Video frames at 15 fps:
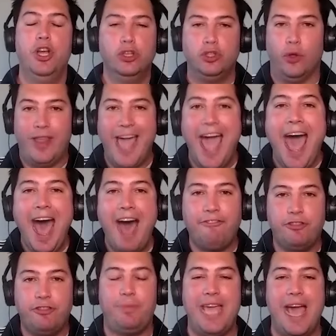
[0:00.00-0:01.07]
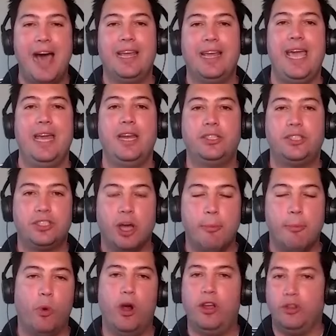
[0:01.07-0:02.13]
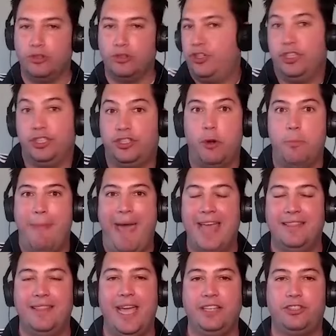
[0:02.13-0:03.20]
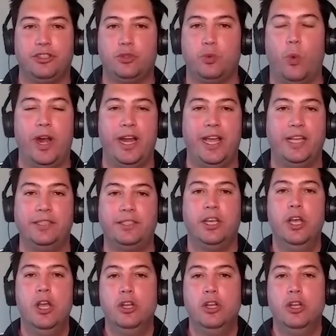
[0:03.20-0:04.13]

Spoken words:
So they have to be allocated somewhere. Those are just their mandates, just what it is.